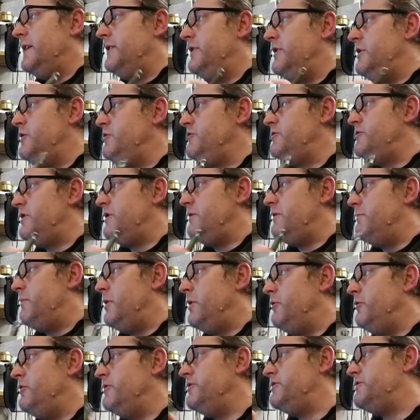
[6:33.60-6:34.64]
and use the
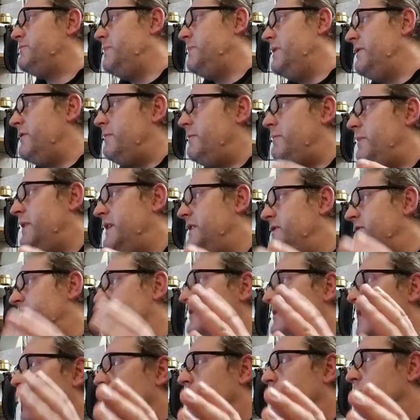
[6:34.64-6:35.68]
components, pivot
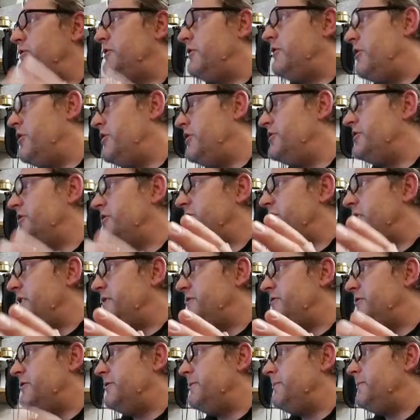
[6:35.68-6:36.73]
pins, scales, liners,
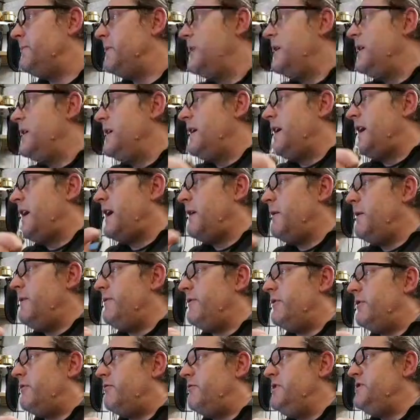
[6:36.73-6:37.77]
etc.
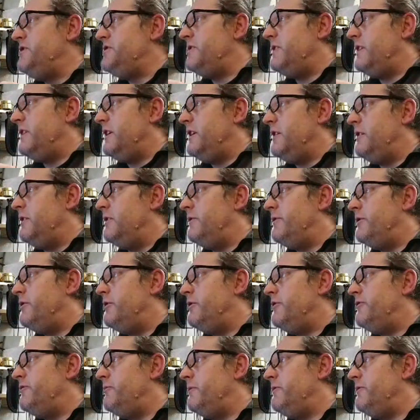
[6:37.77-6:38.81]
However, recently I've
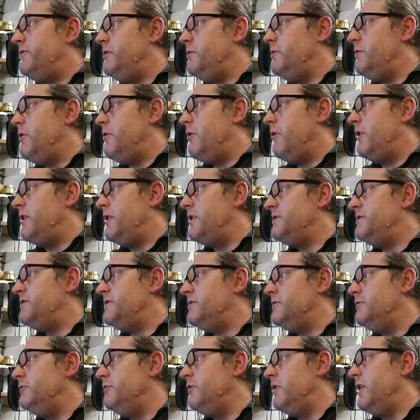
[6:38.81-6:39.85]
heard from a few colleagues
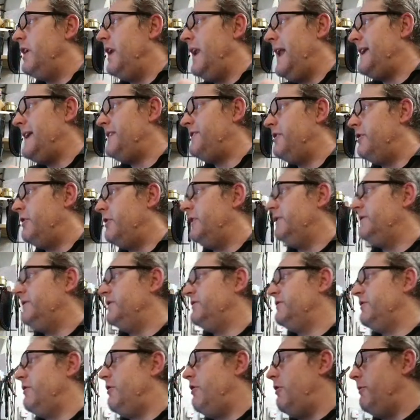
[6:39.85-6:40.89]
who collect knives as
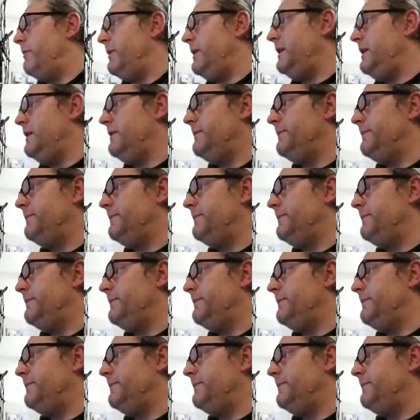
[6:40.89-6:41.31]
a hobby."